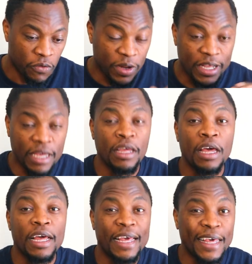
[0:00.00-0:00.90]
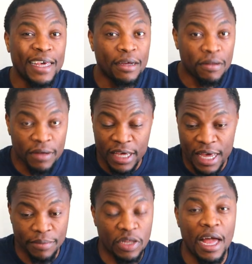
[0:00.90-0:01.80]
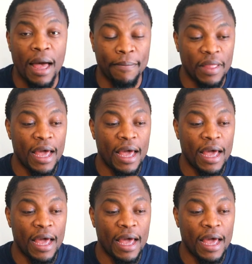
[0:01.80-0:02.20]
really kill GameStop.